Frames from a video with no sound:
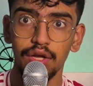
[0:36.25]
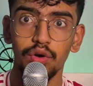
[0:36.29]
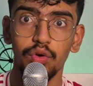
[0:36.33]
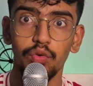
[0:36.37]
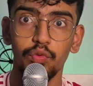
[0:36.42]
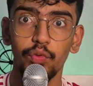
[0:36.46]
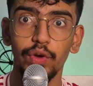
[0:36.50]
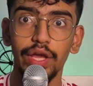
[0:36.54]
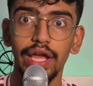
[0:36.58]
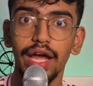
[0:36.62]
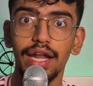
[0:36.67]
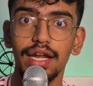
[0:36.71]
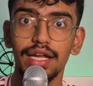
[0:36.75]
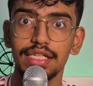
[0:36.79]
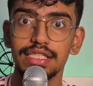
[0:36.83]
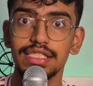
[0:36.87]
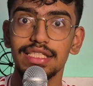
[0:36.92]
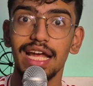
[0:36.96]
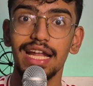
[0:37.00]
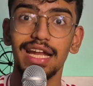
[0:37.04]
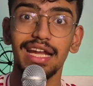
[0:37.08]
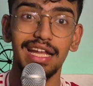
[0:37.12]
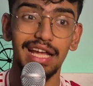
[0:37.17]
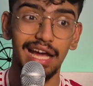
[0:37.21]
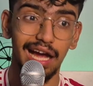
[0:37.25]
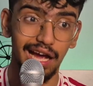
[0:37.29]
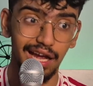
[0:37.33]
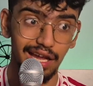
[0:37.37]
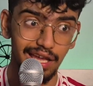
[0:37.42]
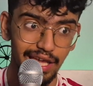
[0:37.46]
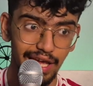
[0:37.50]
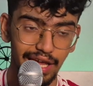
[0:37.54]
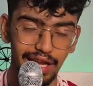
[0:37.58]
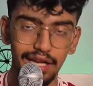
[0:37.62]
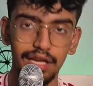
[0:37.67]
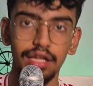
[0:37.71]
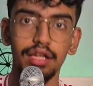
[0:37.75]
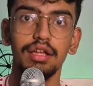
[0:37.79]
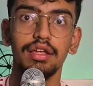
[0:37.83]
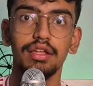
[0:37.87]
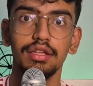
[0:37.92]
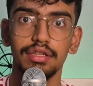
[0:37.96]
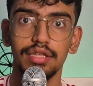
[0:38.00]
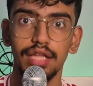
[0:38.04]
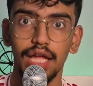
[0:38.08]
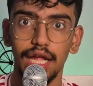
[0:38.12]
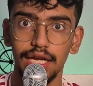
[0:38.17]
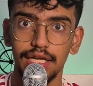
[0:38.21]
we understand again
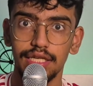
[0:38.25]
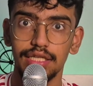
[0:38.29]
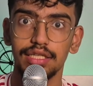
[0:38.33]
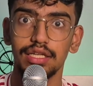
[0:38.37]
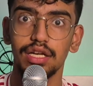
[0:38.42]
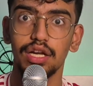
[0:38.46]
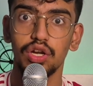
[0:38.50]
that